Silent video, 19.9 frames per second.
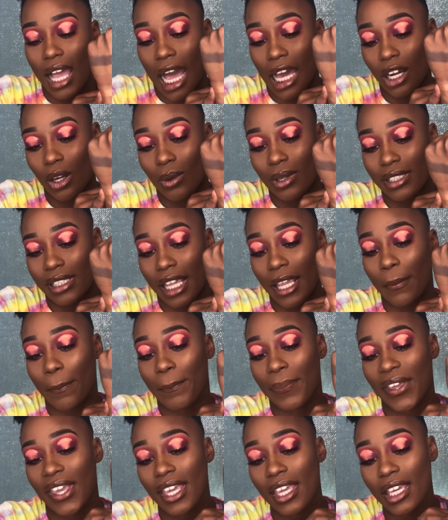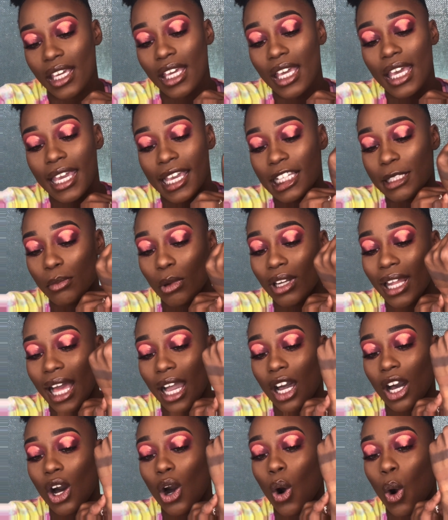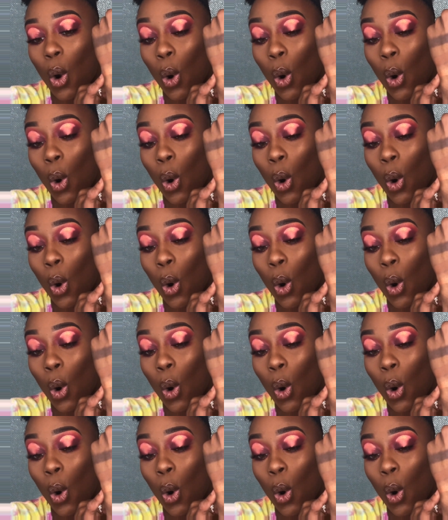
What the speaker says: I don't want to say pink. It's more like a